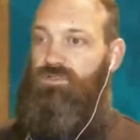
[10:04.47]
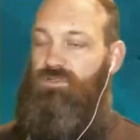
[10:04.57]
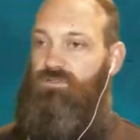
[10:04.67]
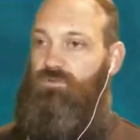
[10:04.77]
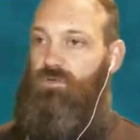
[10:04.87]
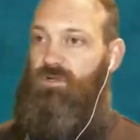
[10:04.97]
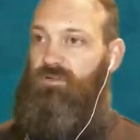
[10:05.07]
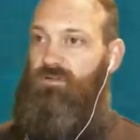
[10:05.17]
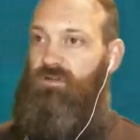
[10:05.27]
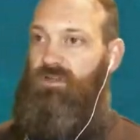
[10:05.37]
do it
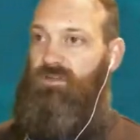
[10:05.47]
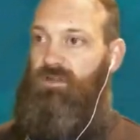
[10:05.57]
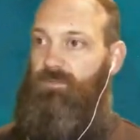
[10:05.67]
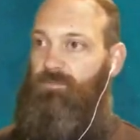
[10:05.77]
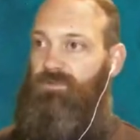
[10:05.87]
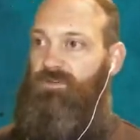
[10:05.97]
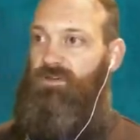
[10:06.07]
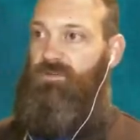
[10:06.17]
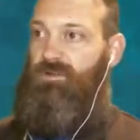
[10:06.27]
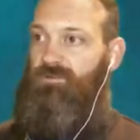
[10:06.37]
as a bit of
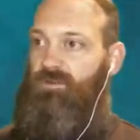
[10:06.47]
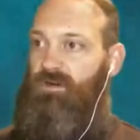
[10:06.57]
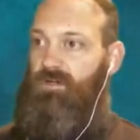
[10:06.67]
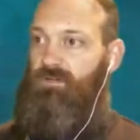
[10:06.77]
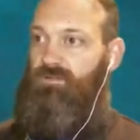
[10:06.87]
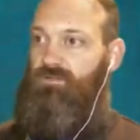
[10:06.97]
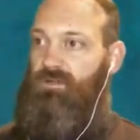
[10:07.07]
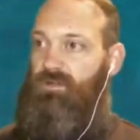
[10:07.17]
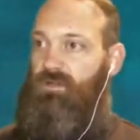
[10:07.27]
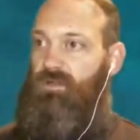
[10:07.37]
an island,
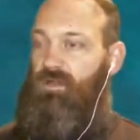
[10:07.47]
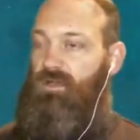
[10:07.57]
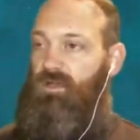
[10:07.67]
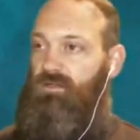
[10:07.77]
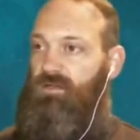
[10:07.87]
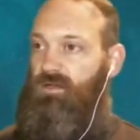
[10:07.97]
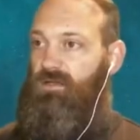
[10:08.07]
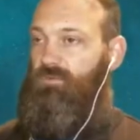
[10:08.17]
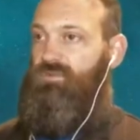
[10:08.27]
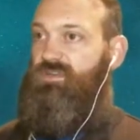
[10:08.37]
and
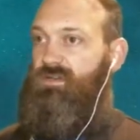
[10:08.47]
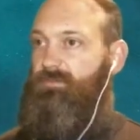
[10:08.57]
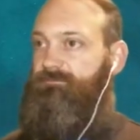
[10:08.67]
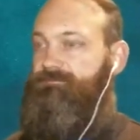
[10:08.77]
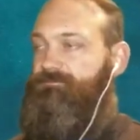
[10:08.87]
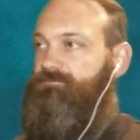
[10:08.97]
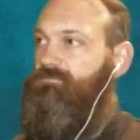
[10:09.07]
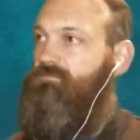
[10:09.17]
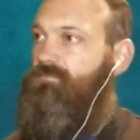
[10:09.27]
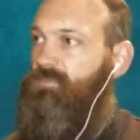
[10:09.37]
it was
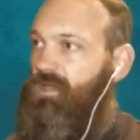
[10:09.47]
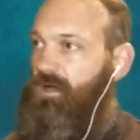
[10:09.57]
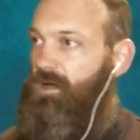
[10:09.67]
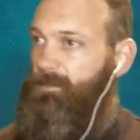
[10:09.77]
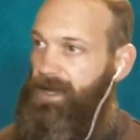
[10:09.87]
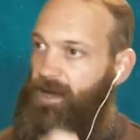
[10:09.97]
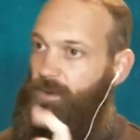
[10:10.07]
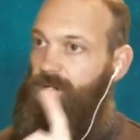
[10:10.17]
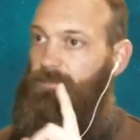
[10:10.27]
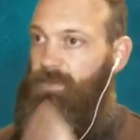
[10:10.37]

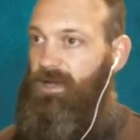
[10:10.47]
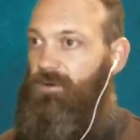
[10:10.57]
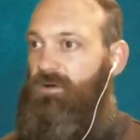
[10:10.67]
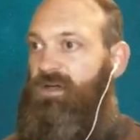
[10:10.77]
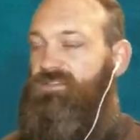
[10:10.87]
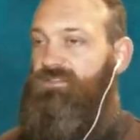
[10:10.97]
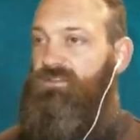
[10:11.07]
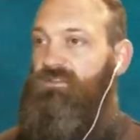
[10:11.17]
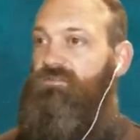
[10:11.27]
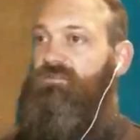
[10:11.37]
Power
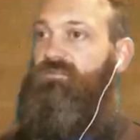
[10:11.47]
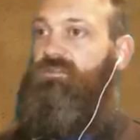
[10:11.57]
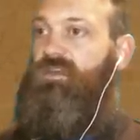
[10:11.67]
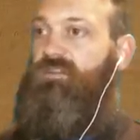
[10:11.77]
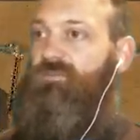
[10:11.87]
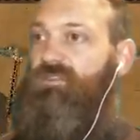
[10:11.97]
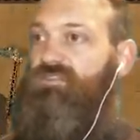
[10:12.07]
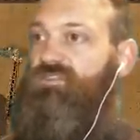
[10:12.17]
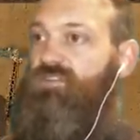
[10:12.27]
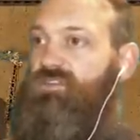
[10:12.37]
actually gave me the
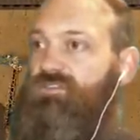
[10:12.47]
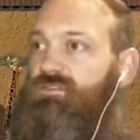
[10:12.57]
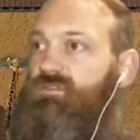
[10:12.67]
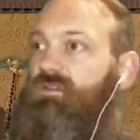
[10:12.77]
suggestion